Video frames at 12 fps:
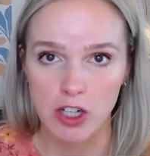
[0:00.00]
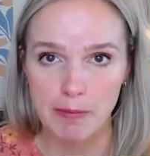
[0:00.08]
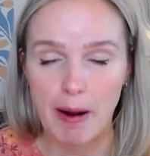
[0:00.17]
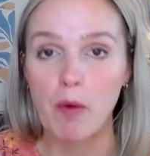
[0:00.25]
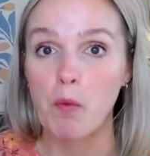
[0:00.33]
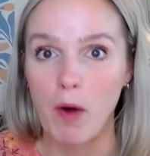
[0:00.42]

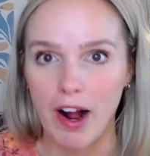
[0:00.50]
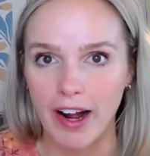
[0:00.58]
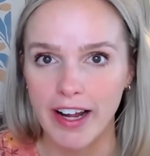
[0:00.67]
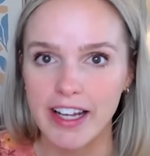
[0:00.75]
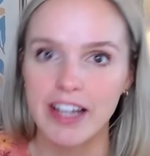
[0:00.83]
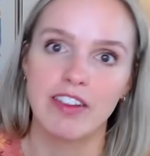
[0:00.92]
about
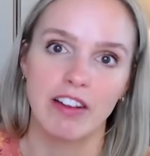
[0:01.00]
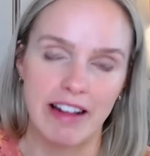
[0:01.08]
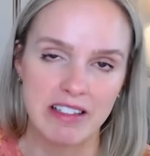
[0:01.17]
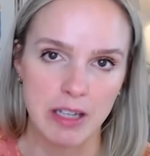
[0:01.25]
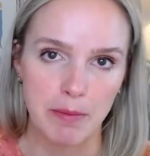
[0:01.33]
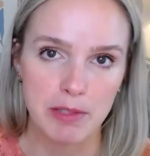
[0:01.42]
why in the
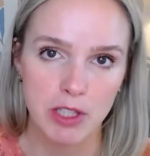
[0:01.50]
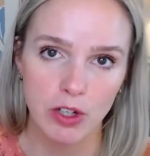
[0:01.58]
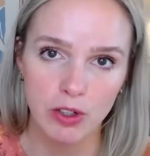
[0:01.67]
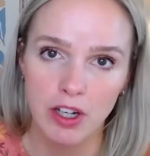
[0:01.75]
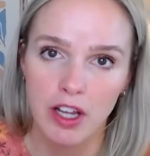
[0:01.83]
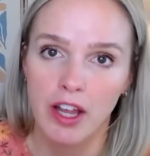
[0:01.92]
last
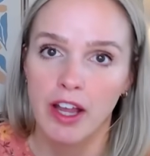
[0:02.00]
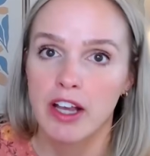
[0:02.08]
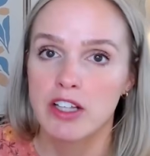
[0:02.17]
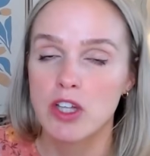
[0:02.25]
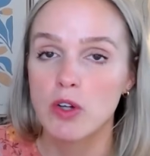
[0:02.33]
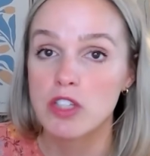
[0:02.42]
episode.
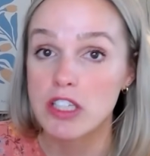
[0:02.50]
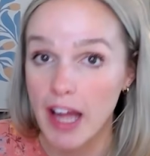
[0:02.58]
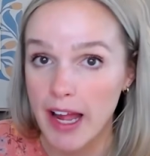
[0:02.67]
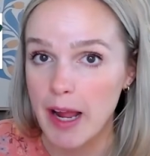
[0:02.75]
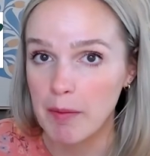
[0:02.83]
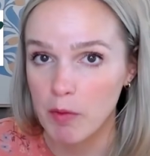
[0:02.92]
So
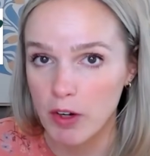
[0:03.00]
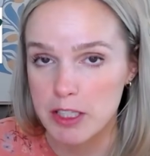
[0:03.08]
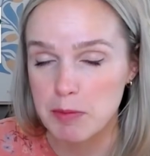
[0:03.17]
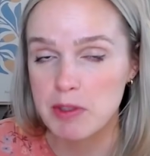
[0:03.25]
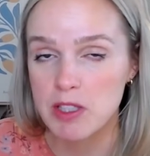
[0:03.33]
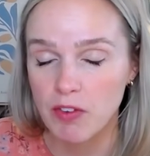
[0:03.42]
today I'm going to
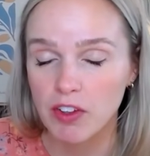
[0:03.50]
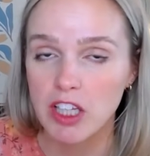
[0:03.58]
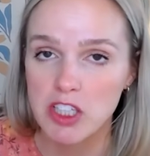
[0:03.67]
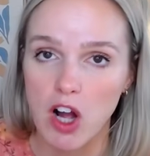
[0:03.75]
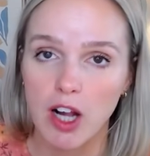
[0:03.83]
specifically talk